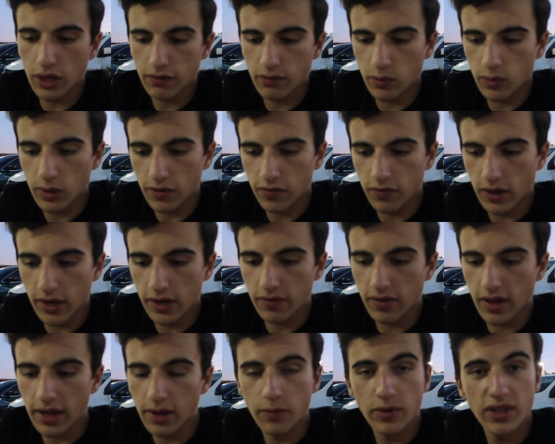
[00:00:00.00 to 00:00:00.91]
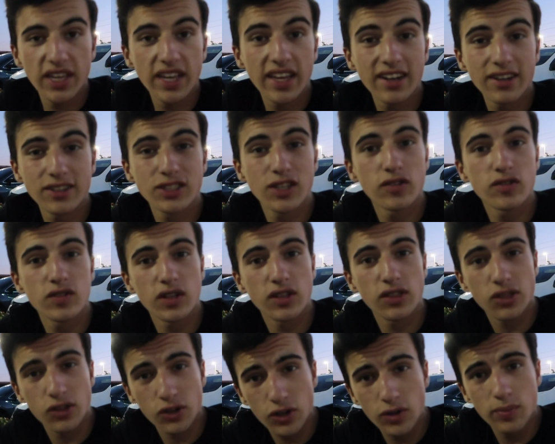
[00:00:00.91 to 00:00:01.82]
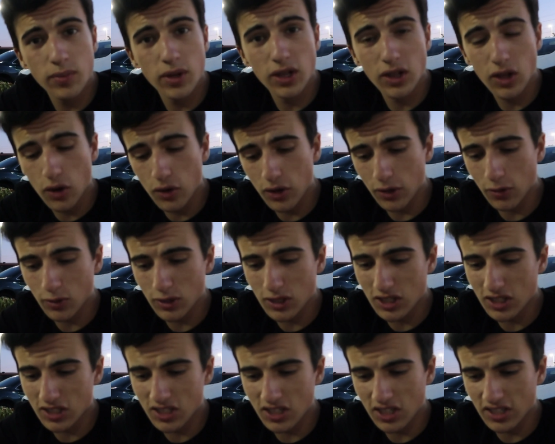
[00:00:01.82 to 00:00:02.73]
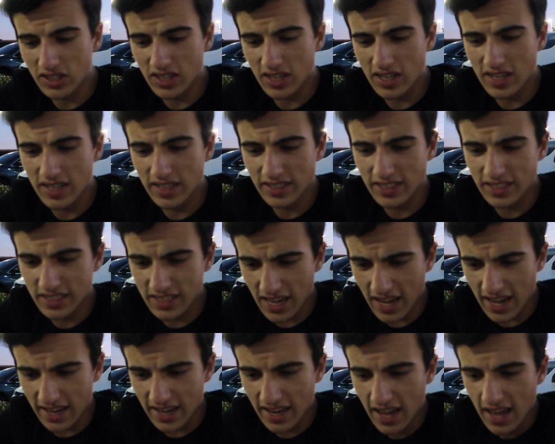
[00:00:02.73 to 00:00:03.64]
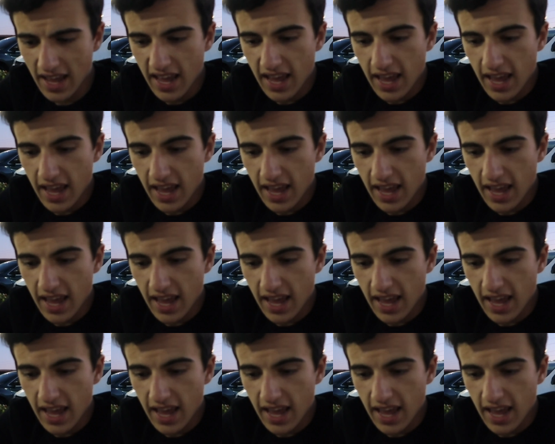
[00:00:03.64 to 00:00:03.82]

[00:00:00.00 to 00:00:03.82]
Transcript: have to be afraid of it, and we can get ourselves our 3rd Melodic, which is just insane.